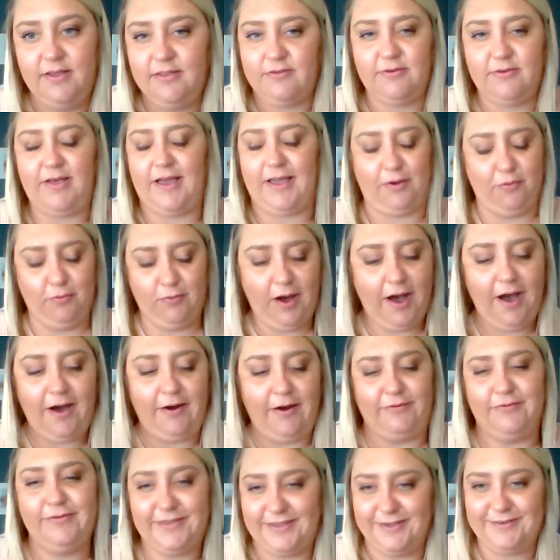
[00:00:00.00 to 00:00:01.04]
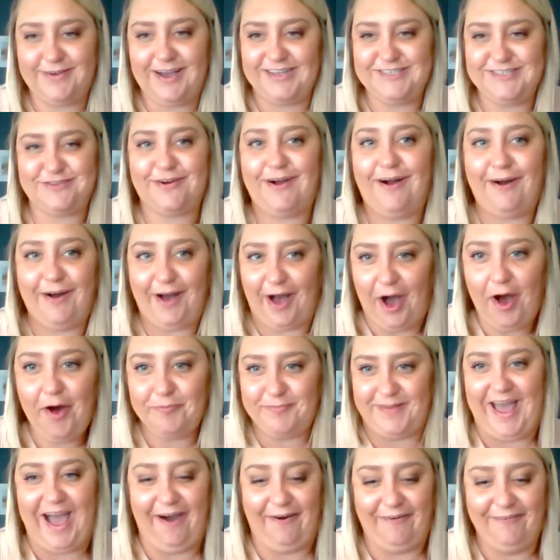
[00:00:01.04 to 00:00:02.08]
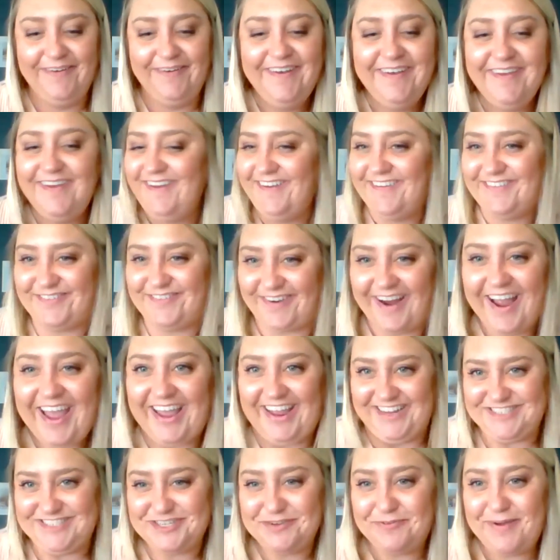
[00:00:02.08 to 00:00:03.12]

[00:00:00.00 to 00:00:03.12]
They're like, whoa, you guys are all home now. Great.